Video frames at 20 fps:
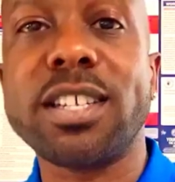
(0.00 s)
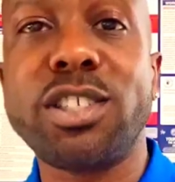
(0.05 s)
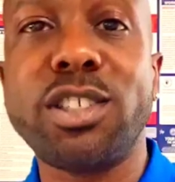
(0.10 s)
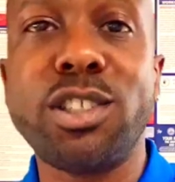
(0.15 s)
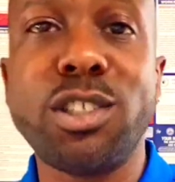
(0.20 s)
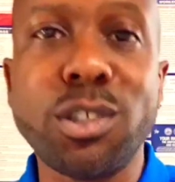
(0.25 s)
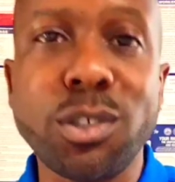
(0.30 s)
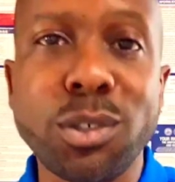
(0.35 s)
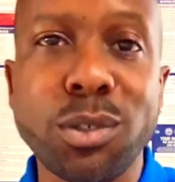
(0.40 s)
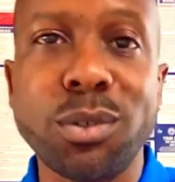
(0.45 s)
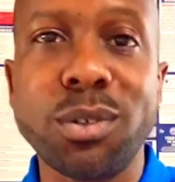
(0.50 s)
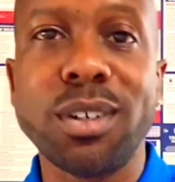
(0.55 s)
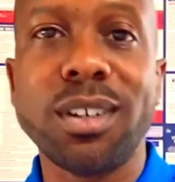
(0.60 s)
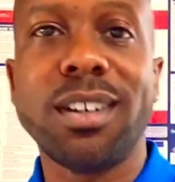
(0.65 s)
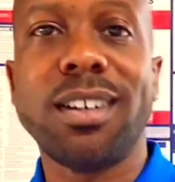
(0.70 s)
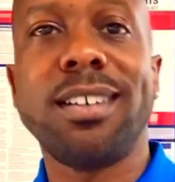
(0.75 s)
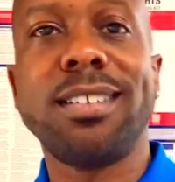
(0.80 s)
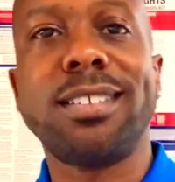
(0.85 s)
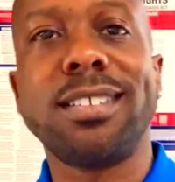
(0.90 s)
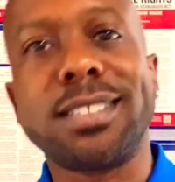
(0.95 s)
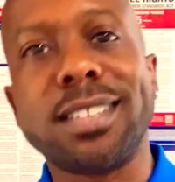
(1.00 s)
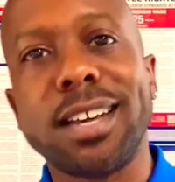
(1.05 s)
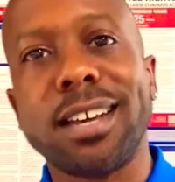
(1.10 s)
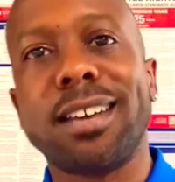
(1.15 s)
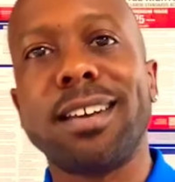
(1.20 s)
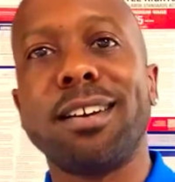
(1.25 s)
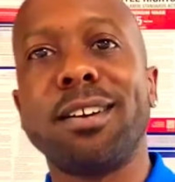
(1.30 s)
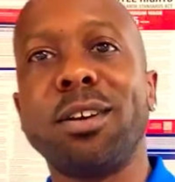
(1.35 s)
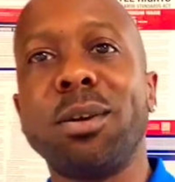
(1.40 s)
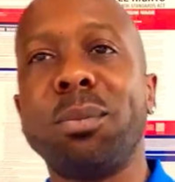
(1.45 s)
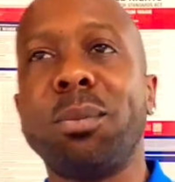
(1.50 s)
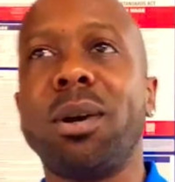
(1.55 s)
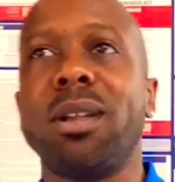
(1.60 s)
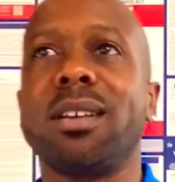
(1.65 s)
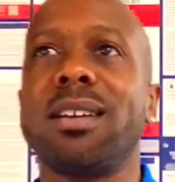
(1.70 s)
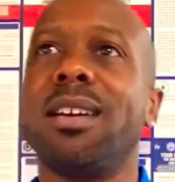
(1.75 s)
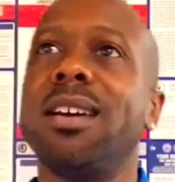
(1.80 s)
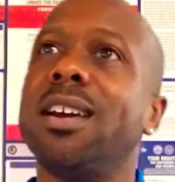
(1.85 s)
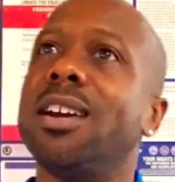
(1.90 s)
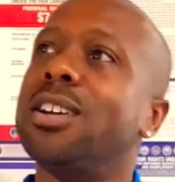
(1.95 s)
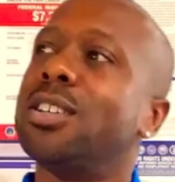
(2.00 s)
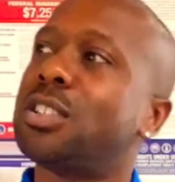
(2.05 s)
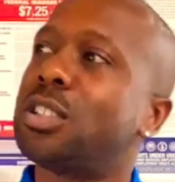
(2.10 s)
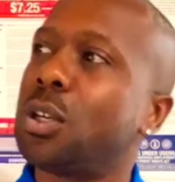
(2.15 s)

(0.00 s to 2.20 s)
That's you, to take care of your mother.